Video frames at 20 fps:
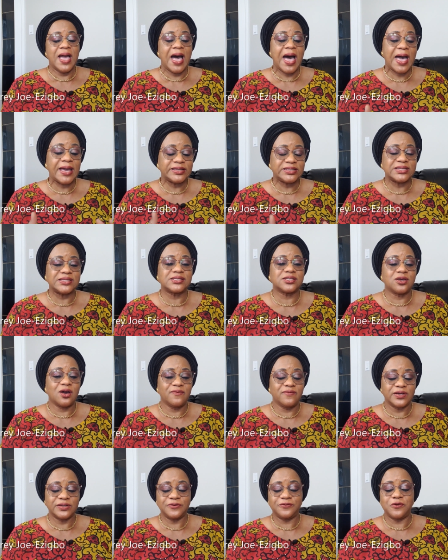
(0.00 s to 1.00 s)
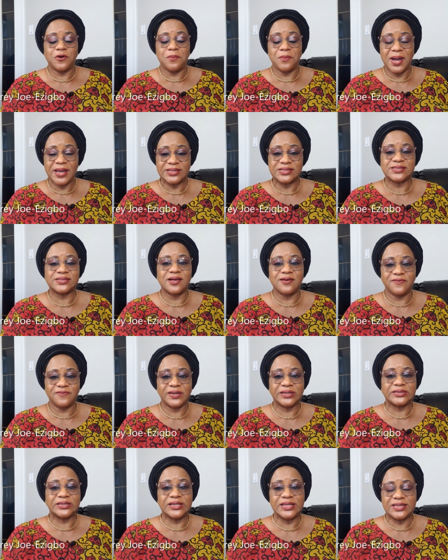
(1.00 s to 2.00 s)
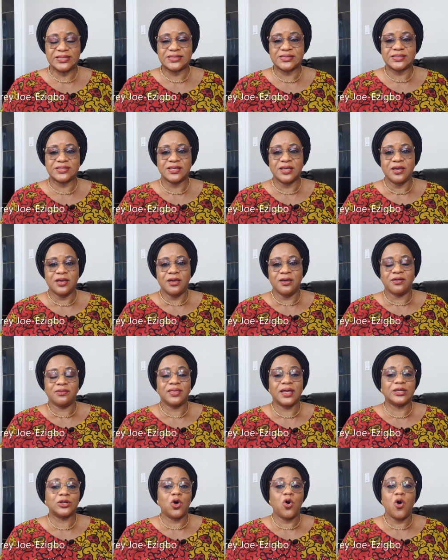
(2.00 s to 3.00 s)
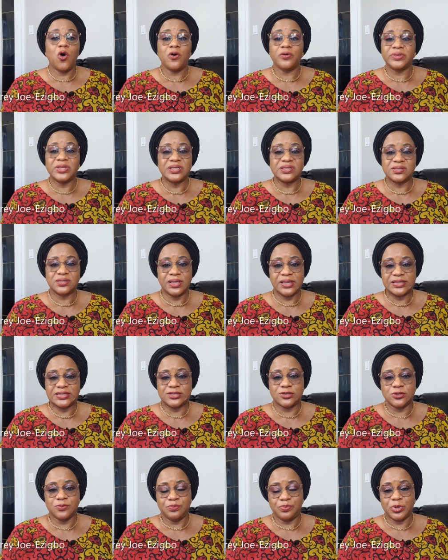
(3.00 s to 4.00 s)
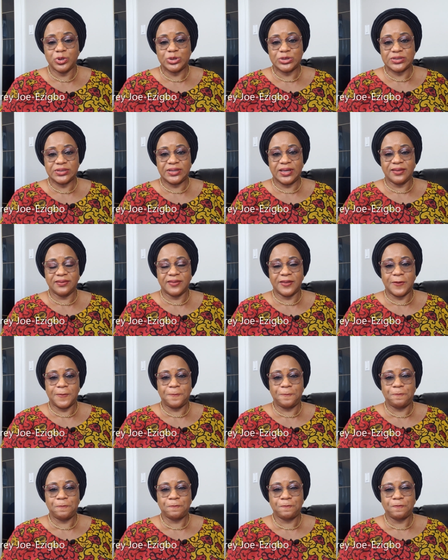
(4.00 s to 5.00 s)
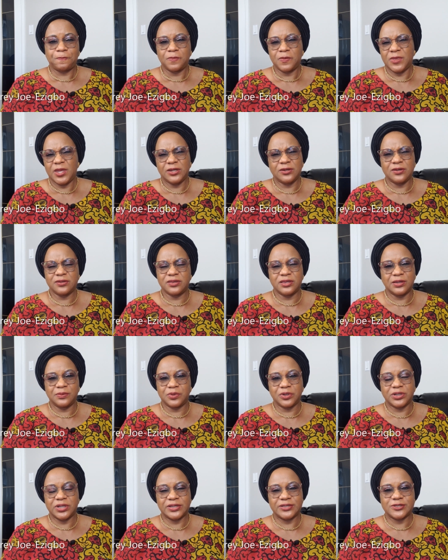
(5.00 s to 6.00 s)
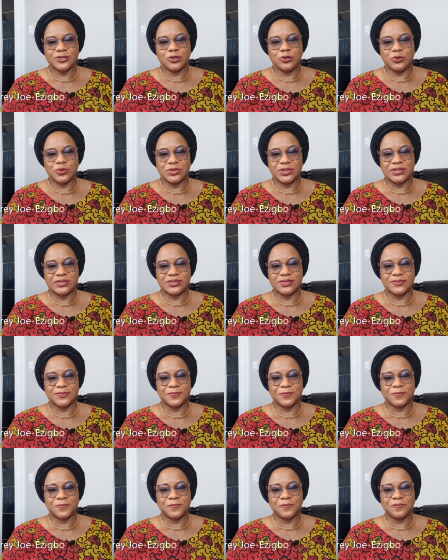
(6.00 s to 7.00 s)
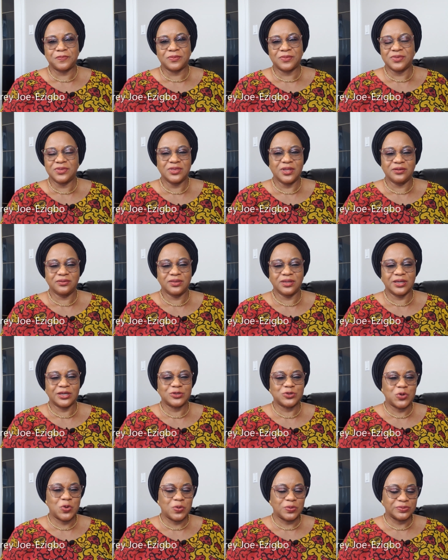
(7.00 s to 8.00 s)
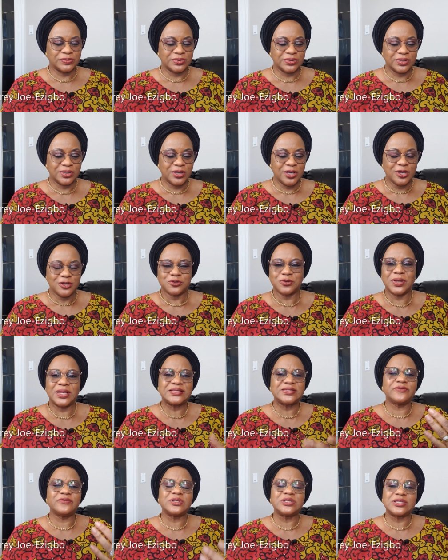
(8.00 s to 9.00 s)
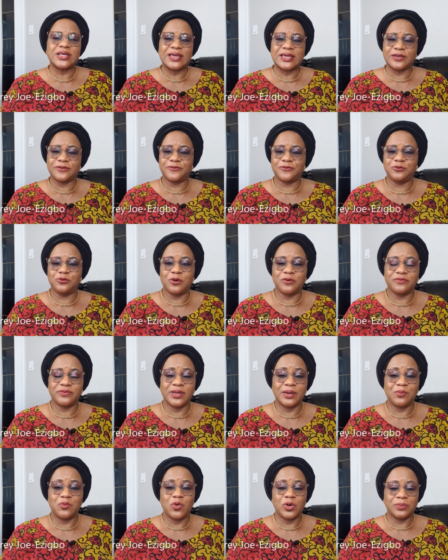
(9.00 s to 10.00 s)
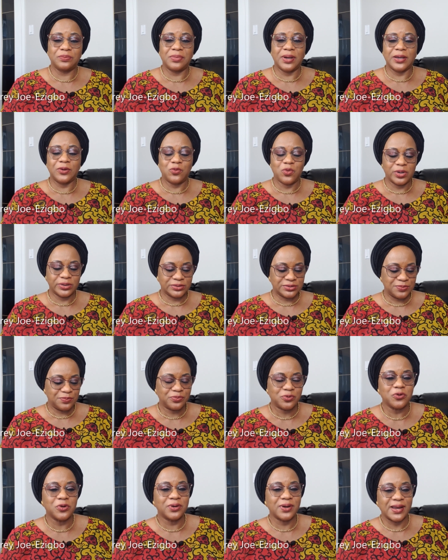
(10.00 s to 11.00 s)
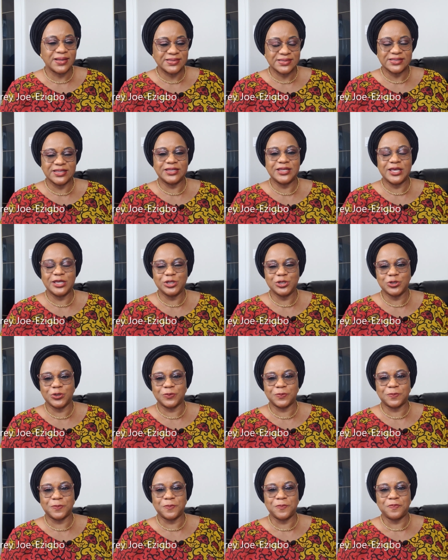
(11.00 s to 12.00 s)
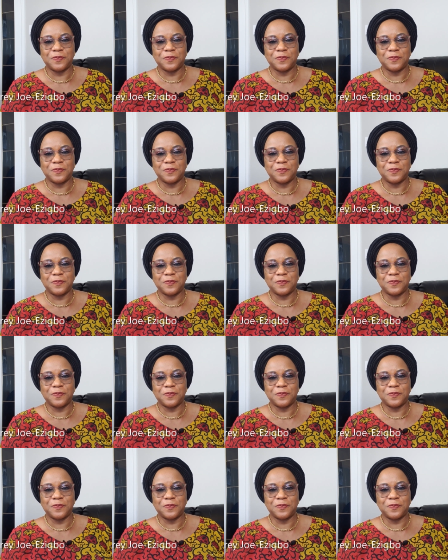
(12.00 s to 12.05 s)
I discovered for myself, at least, that all these things put together, they're nothing but excuses. Nothing at all. So let's even take a few of them one by one. Procrastination.